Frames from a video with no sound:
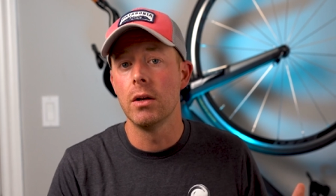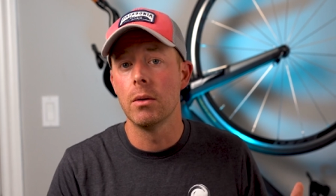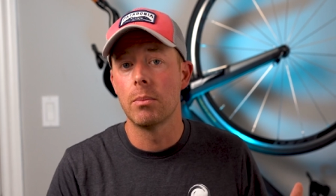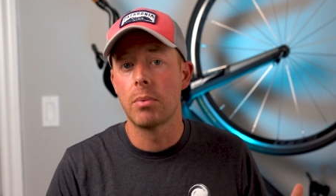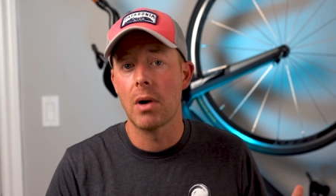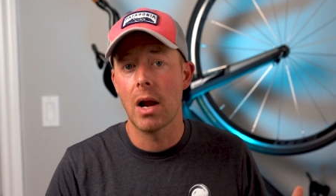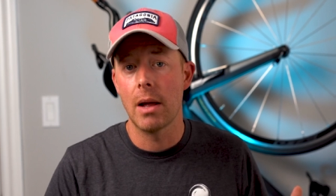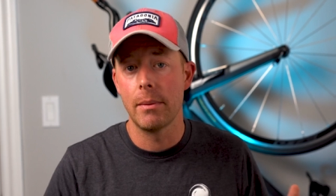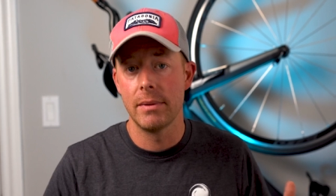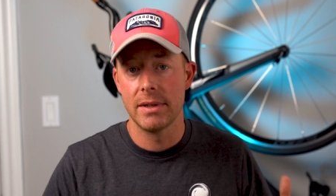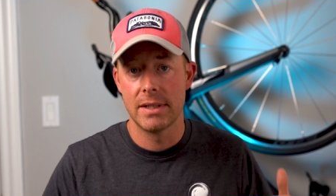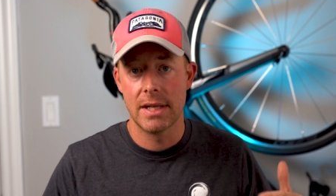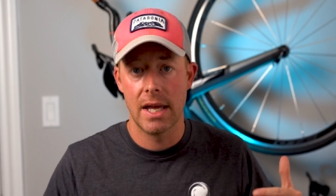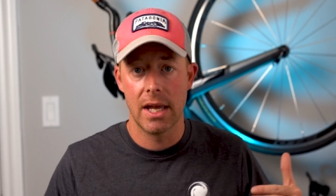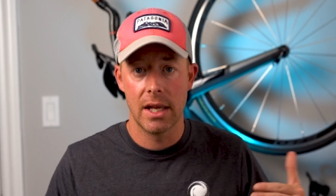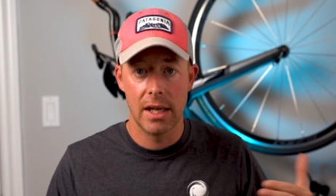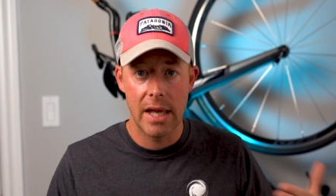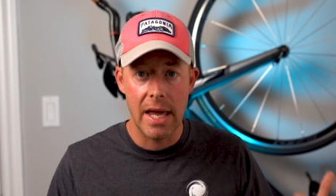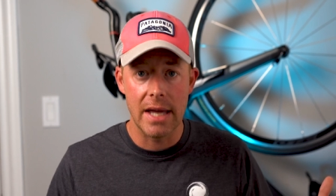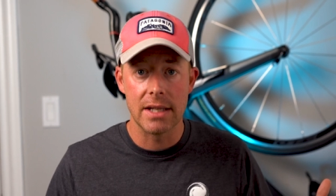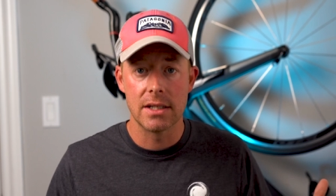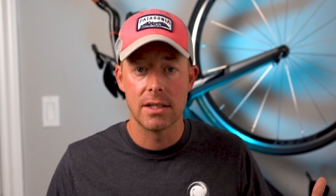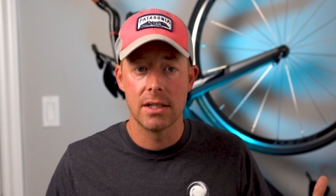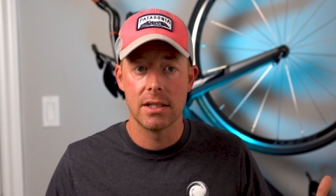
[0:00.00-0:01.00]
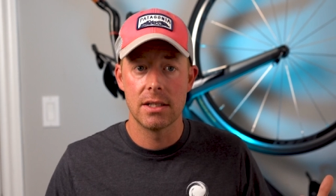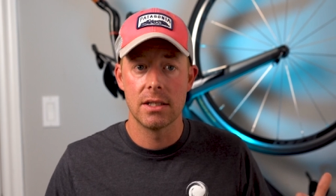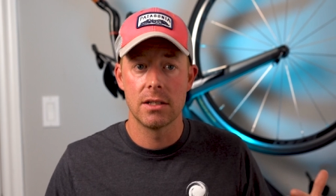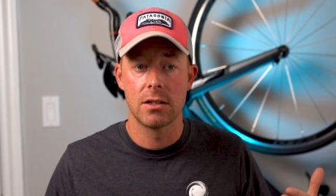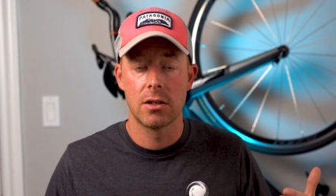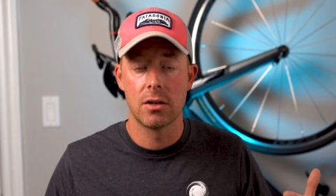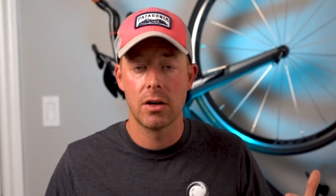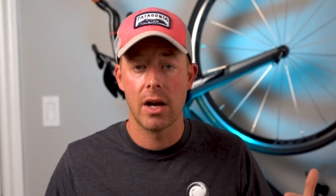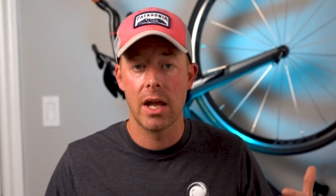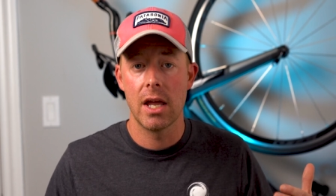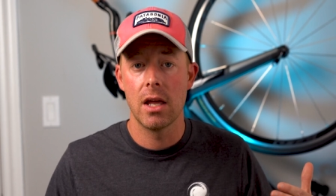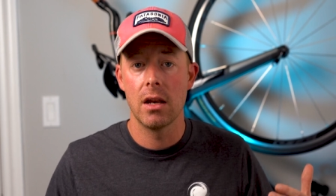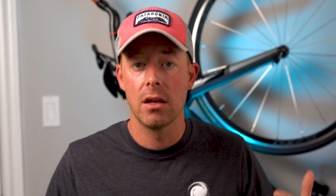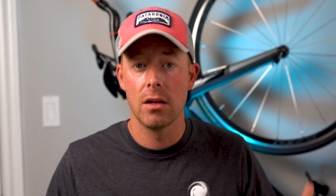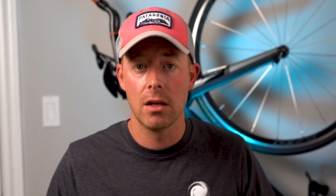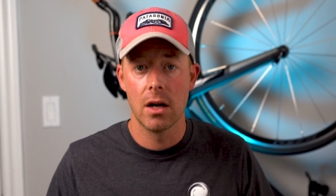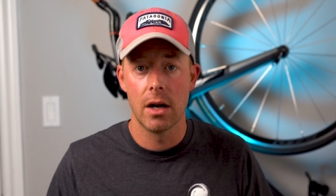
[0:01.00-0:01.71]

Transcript: you'll probably say, yes, this is great.